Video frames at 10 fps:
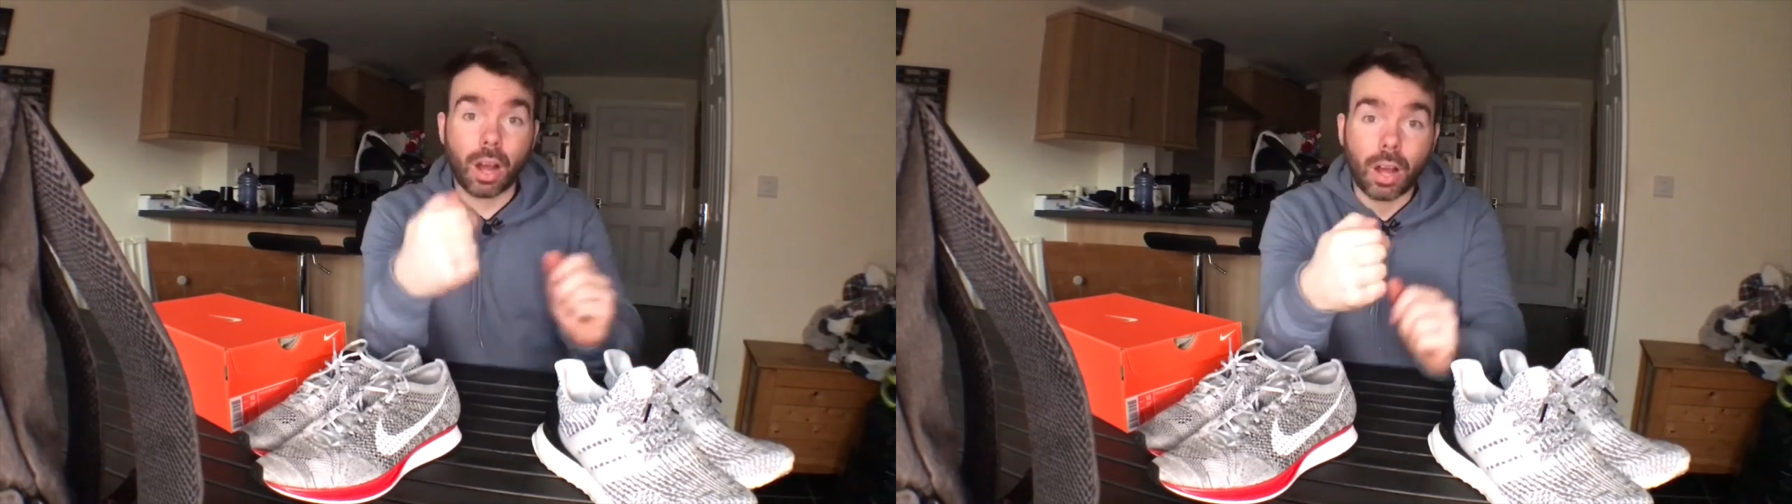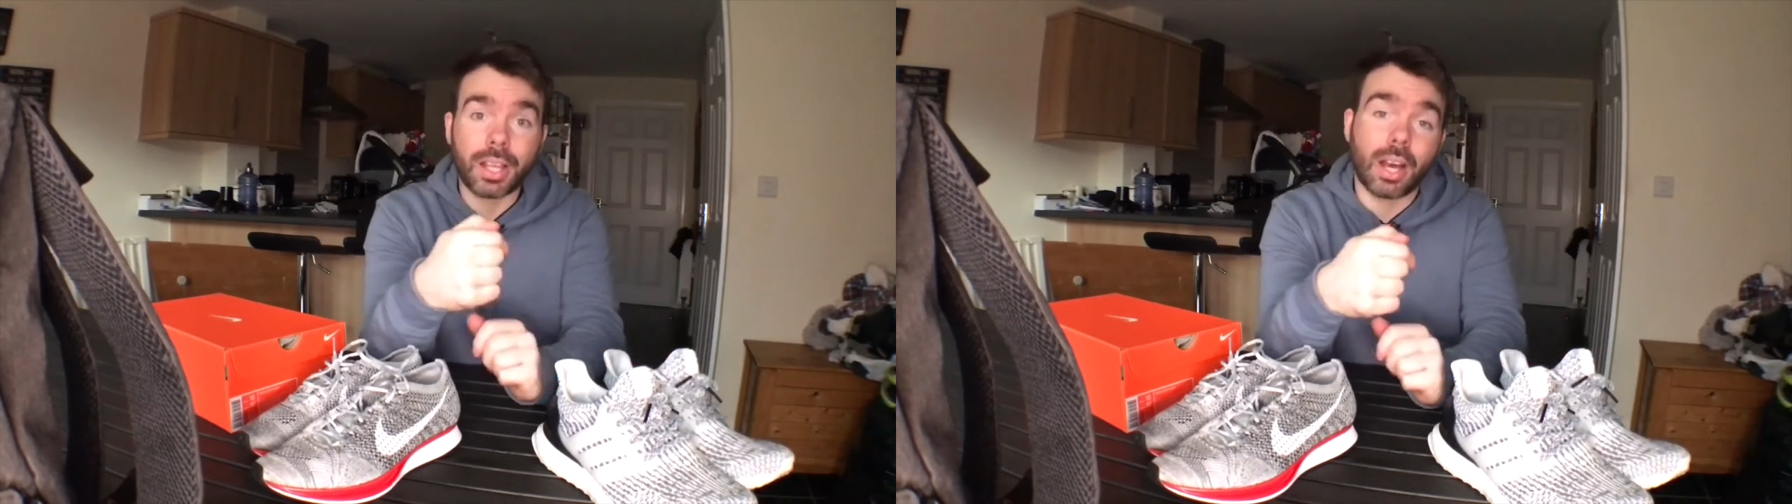
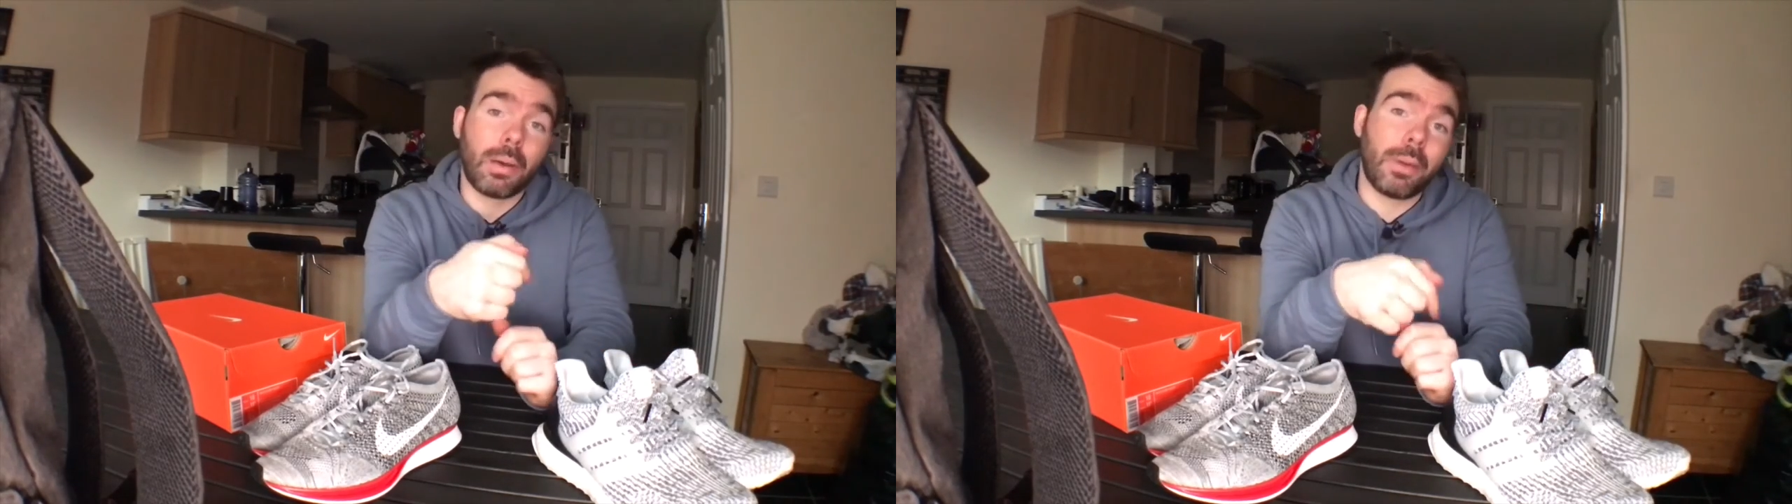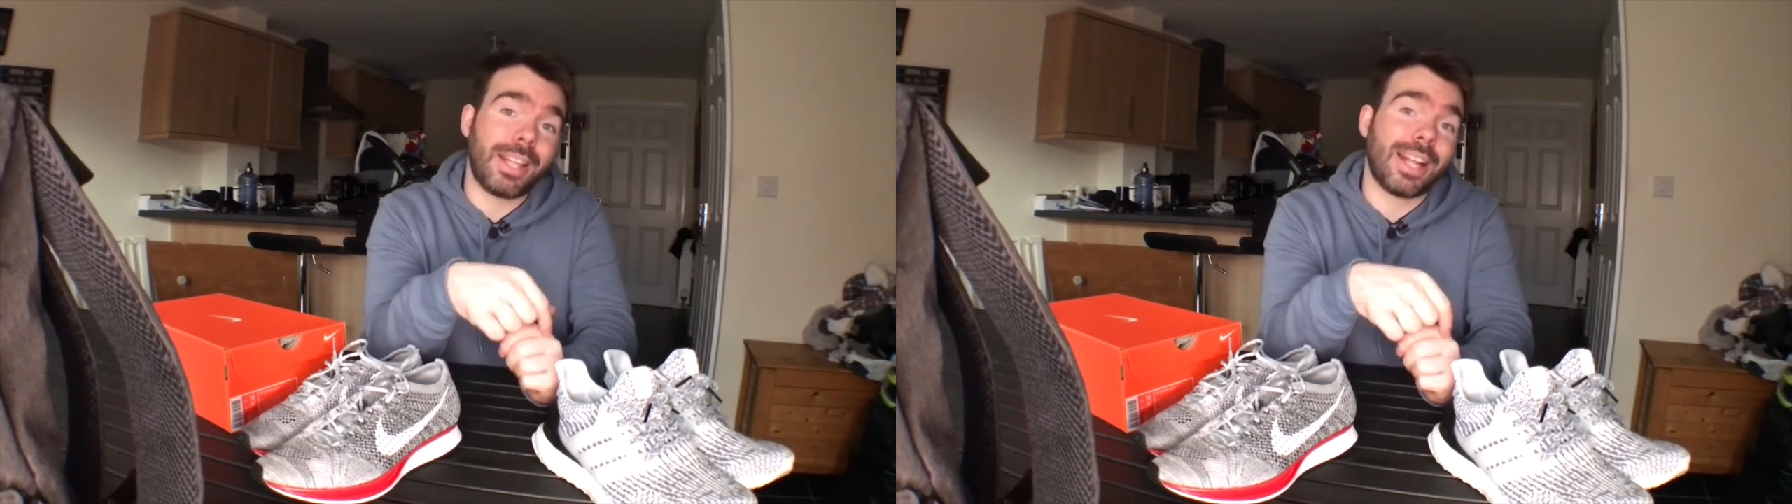I
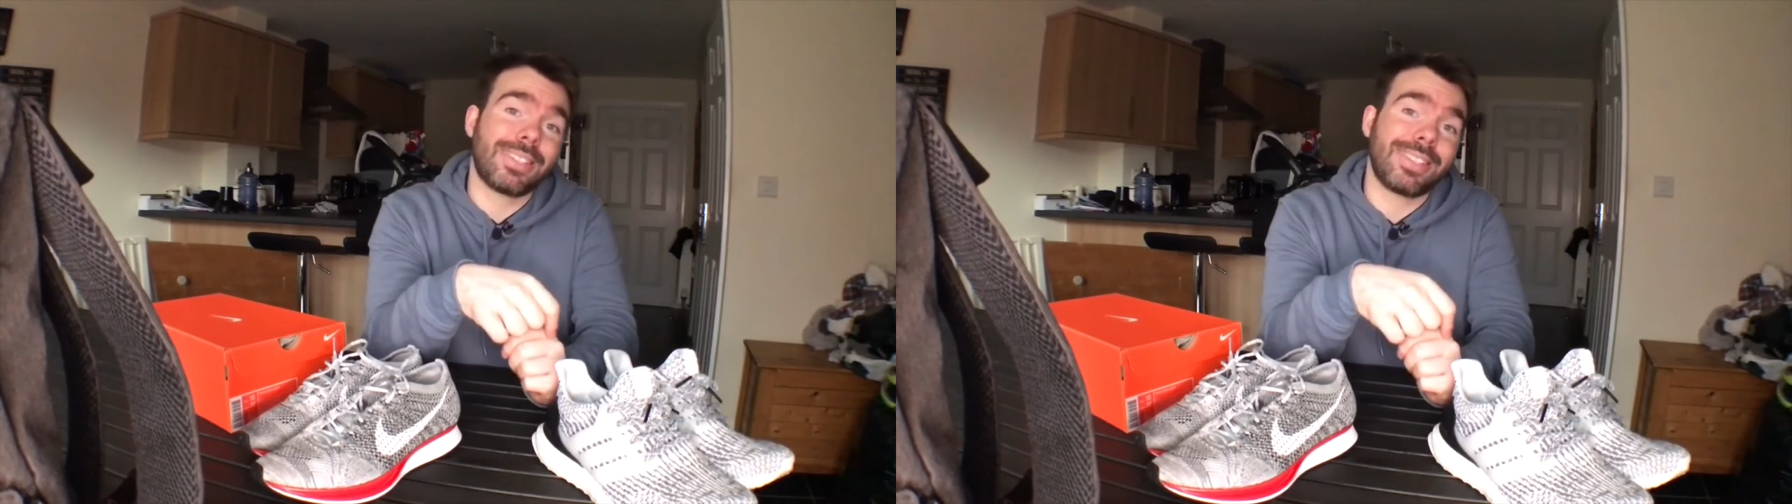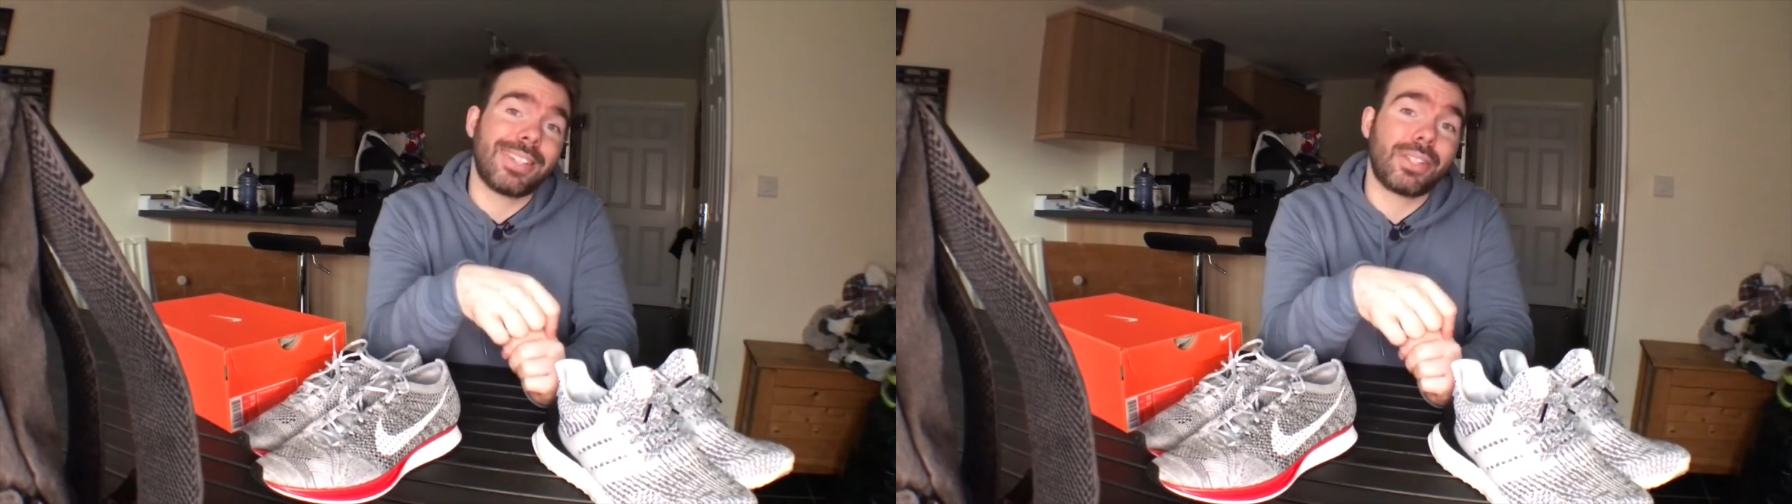can't make
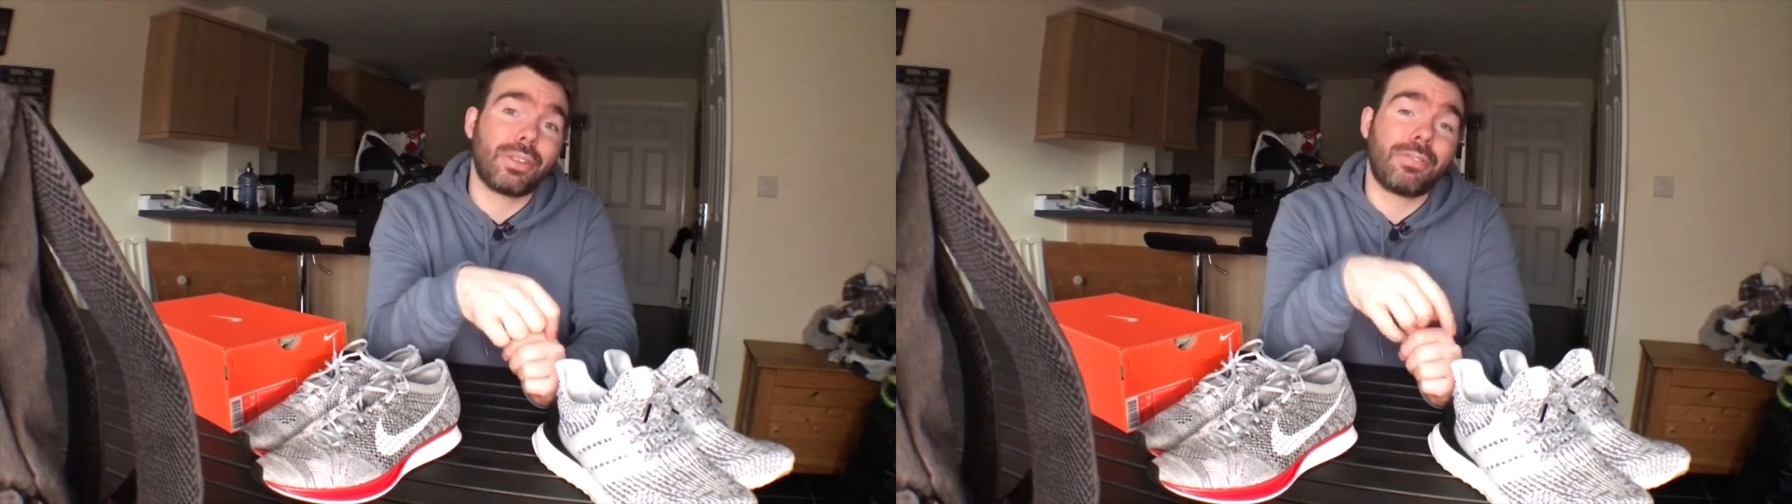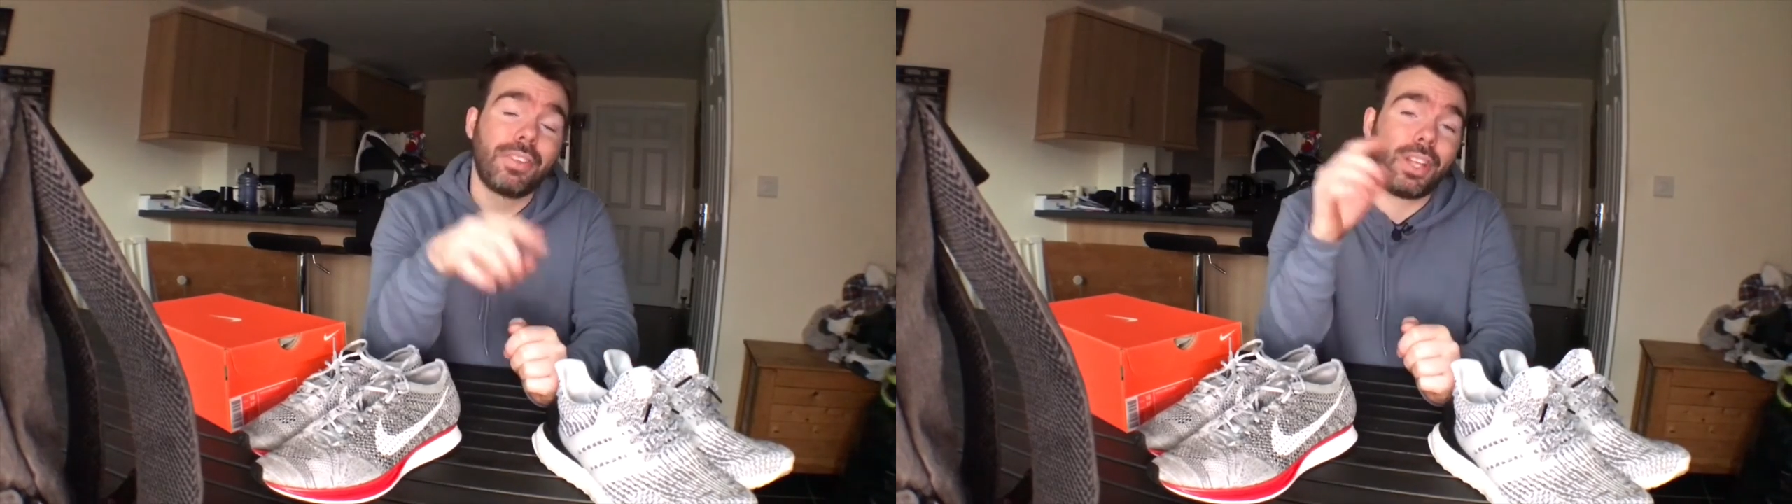that
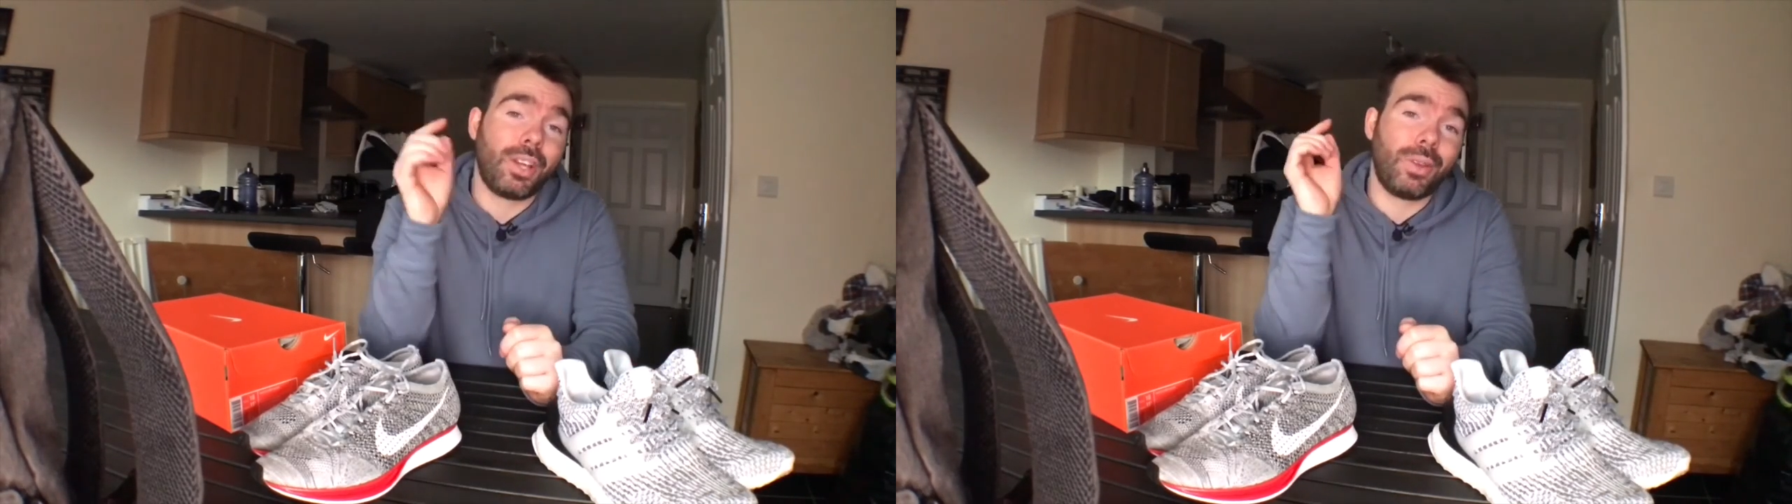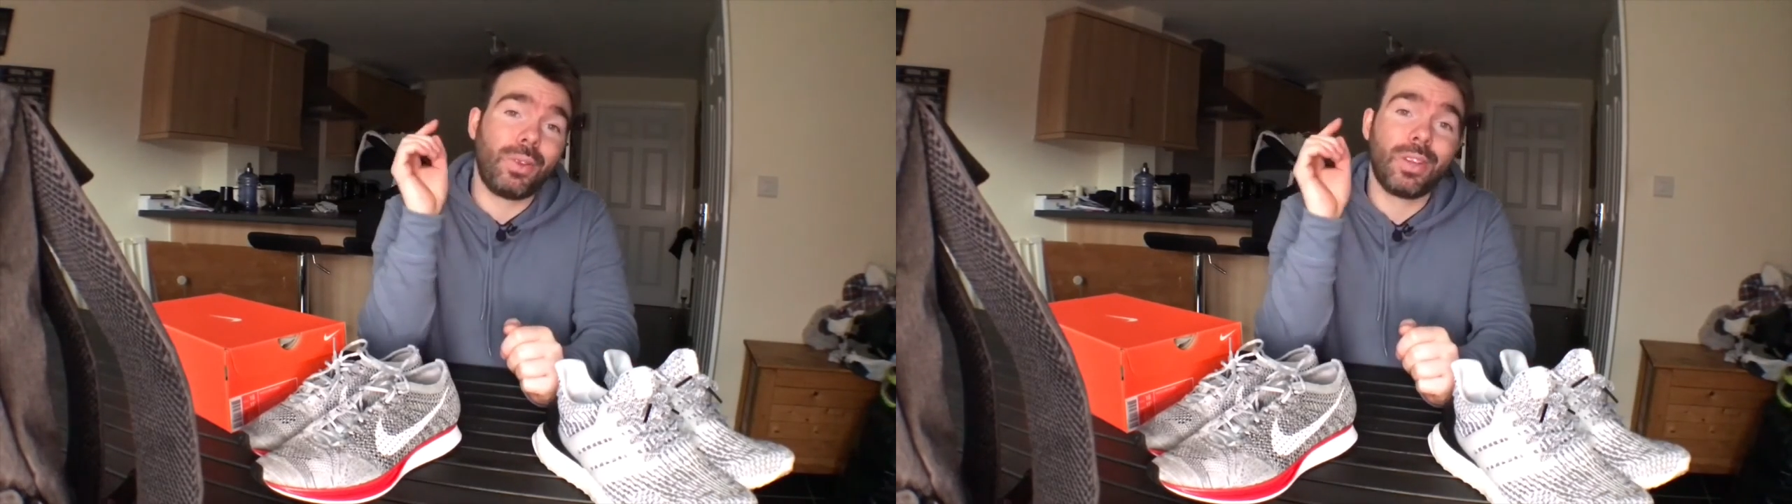decision for
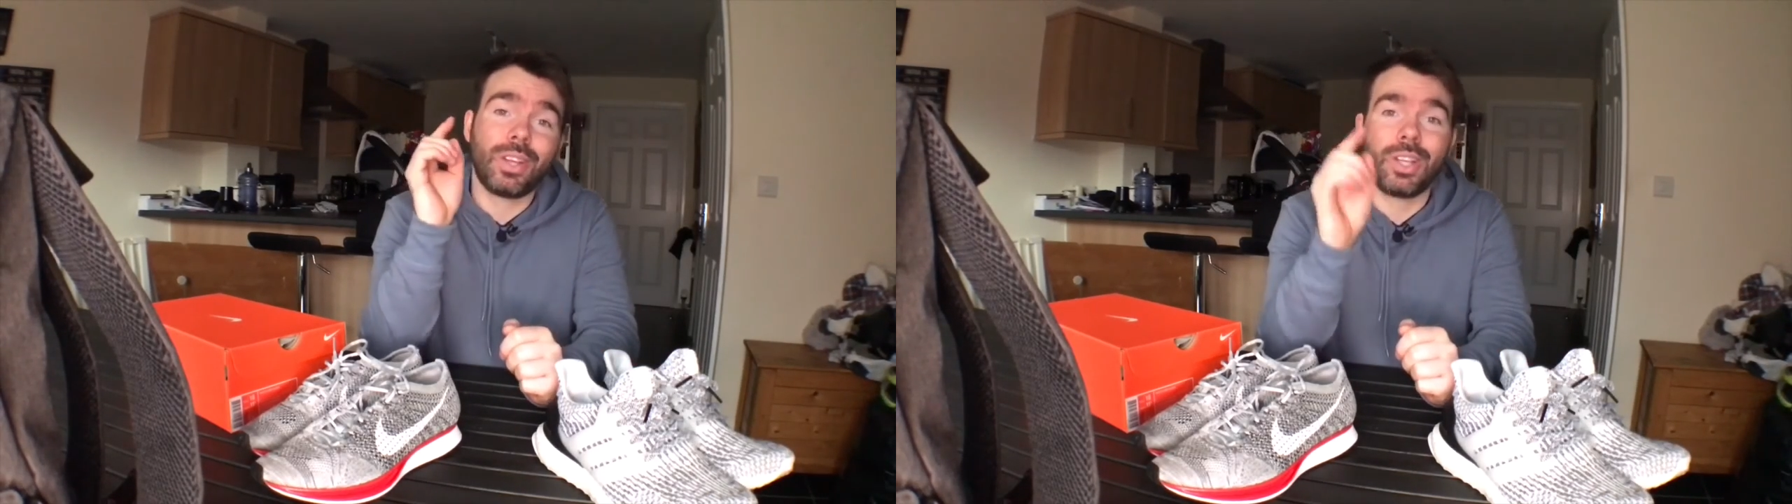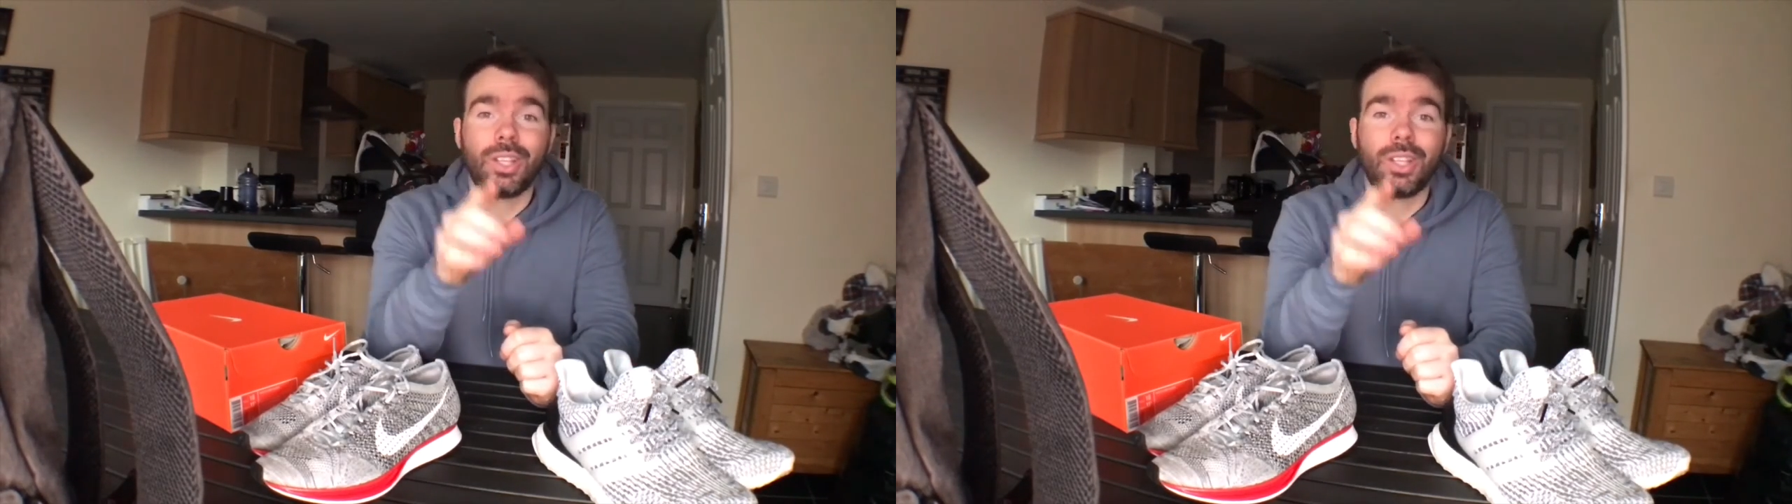you.